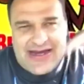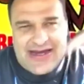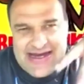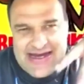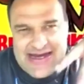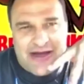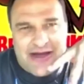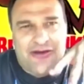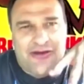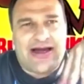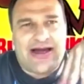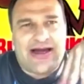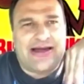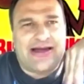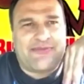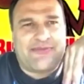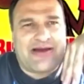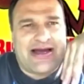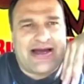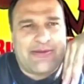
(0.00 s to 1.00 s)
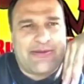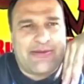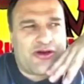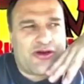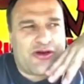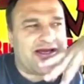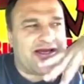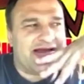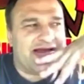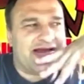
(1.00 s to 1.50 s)
now I'm
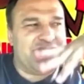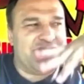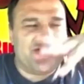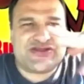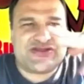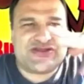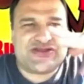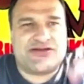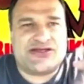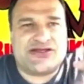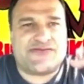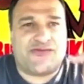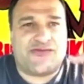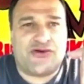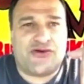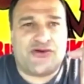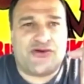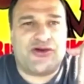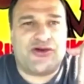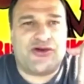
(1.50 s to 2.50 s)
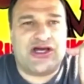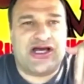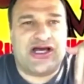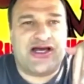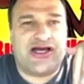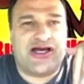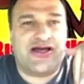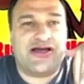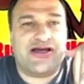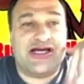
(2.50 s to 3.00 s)
working on a new series for
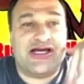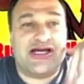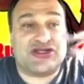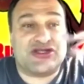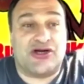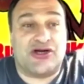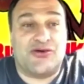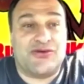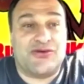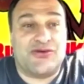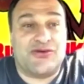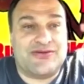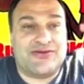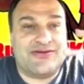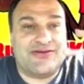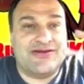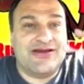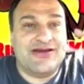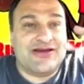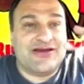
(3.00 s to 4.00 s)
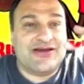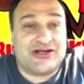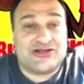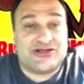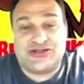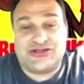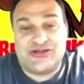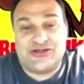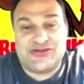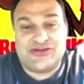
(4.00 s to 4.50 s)
adult
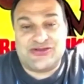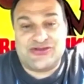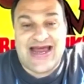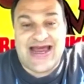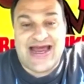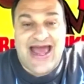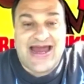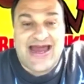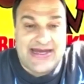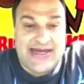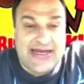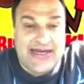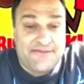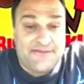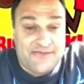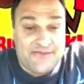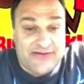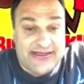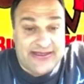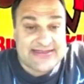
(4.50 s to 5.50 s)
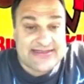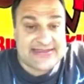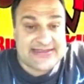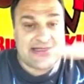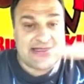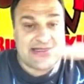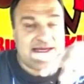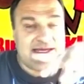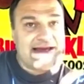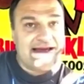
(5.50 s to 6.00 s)
cartoons at Netflix.
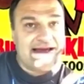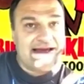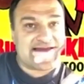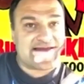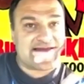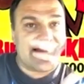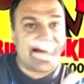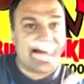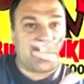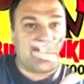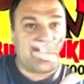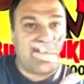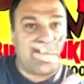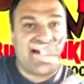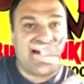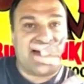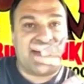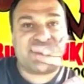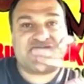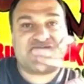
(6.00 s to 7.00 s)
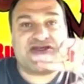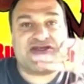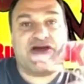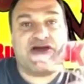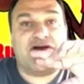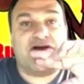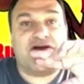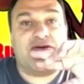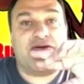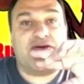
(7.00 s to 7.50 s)
Nice. as well.
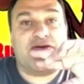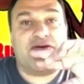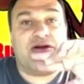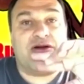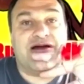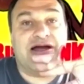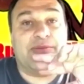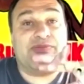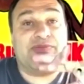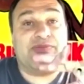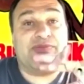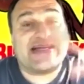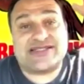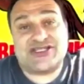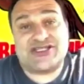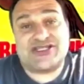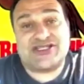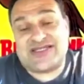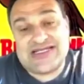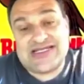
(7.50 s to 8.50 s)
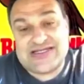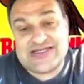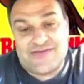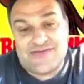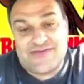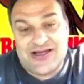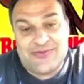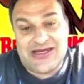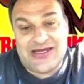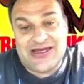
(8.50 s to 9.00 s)
So that's just in
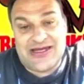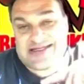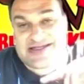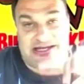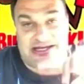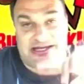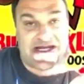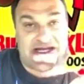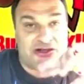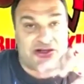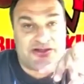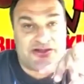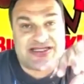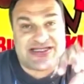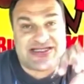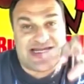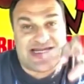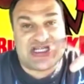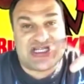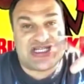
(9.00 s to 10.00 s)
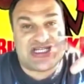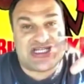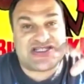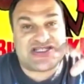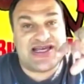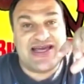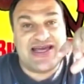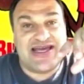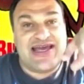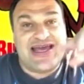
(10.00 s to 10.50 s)
development. It's on early
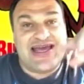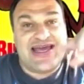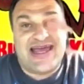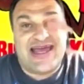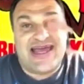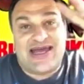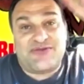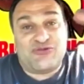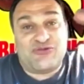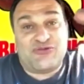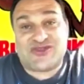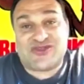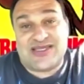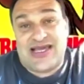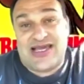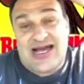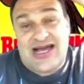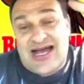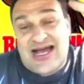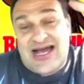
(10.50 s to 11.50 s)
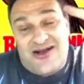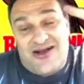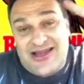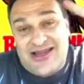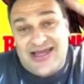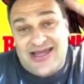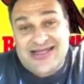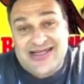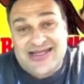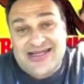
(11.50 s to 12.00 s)
stages, and we'll see. All
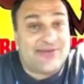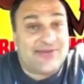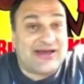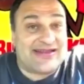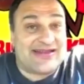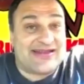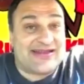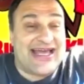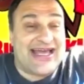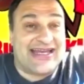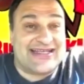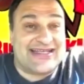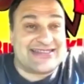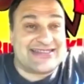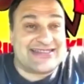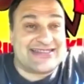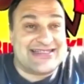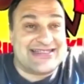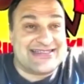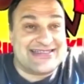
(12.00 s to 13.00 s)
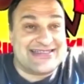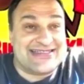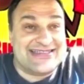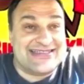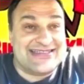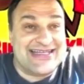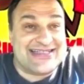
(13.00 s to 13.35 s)
I could say about that is it's